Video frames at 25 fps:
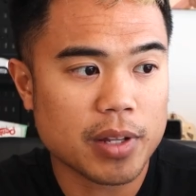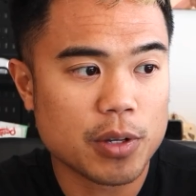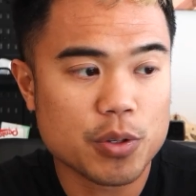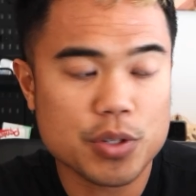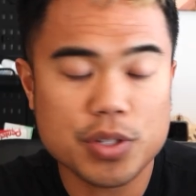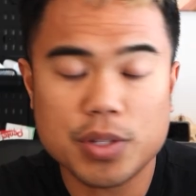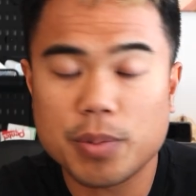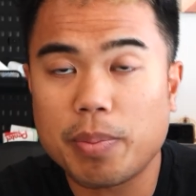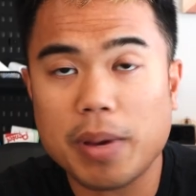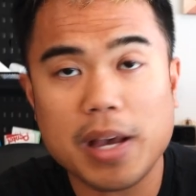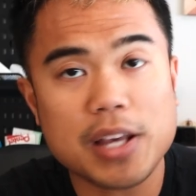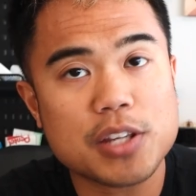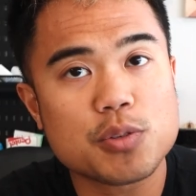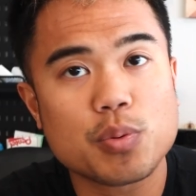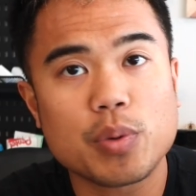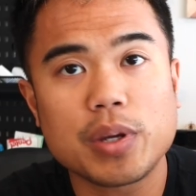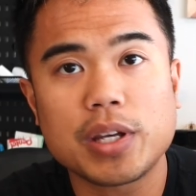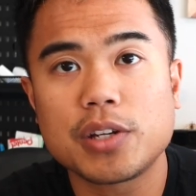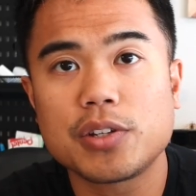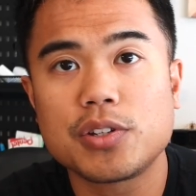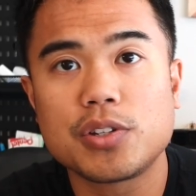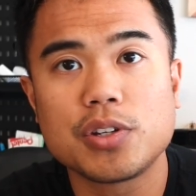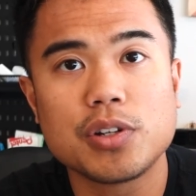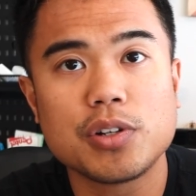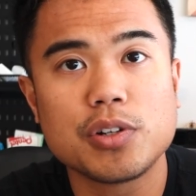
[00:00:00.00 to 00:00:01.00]
it was the best we
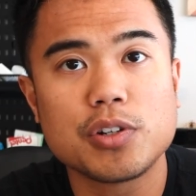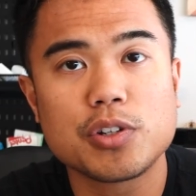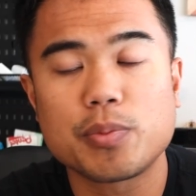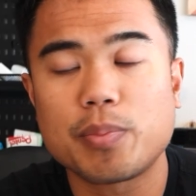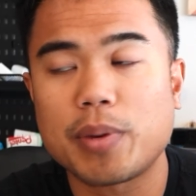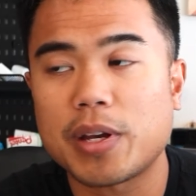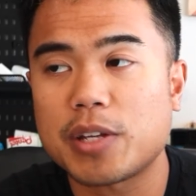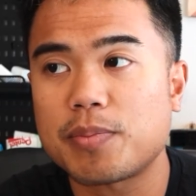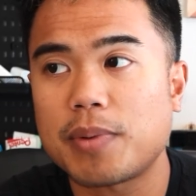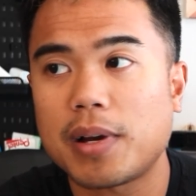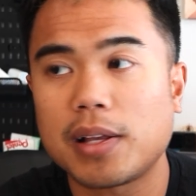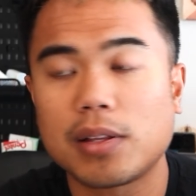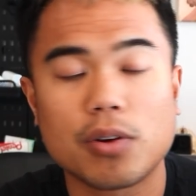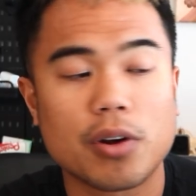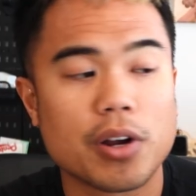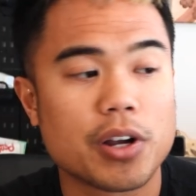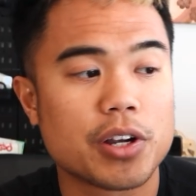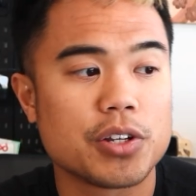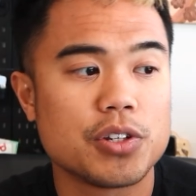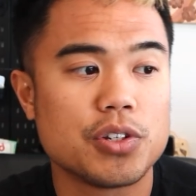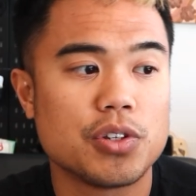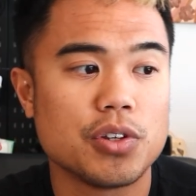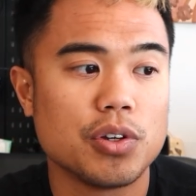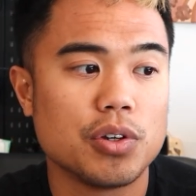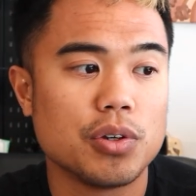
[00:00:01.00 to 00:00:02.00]
could do, as best my lawyer
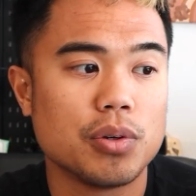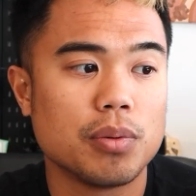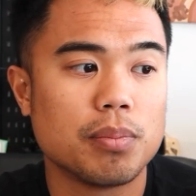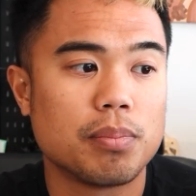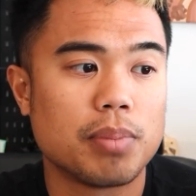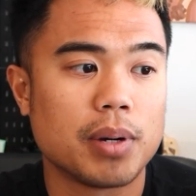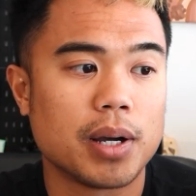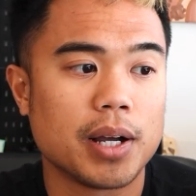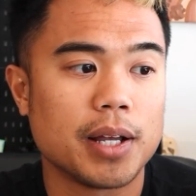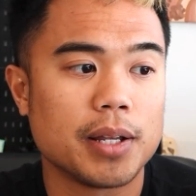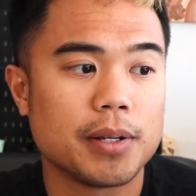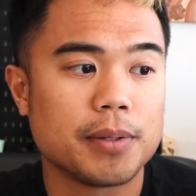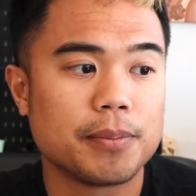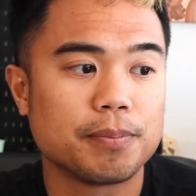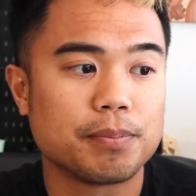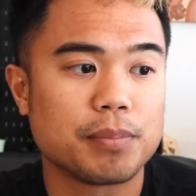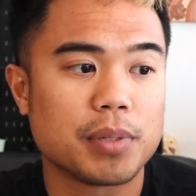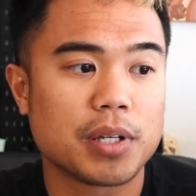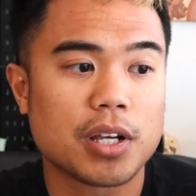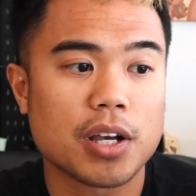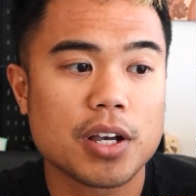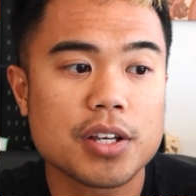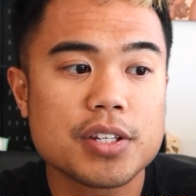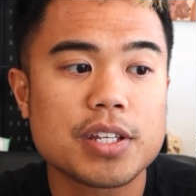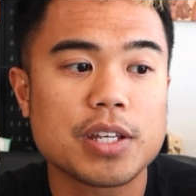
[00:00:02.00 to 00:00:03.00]
could do, but
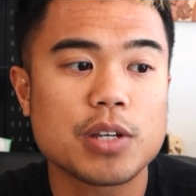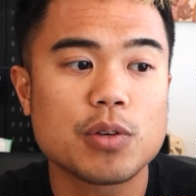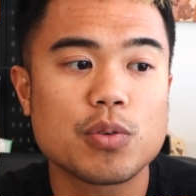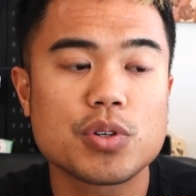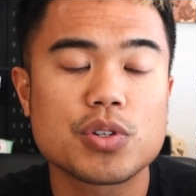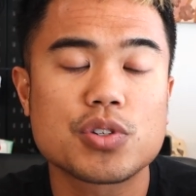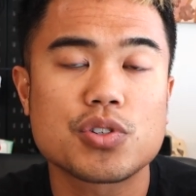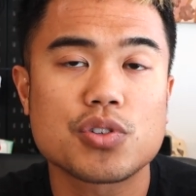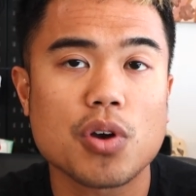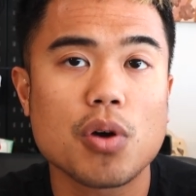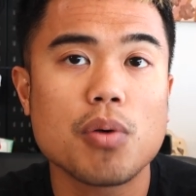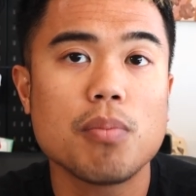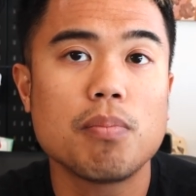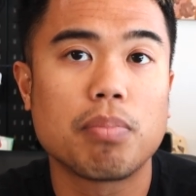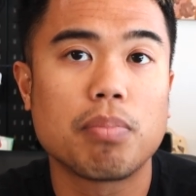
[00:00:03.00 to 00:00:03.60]
because he was so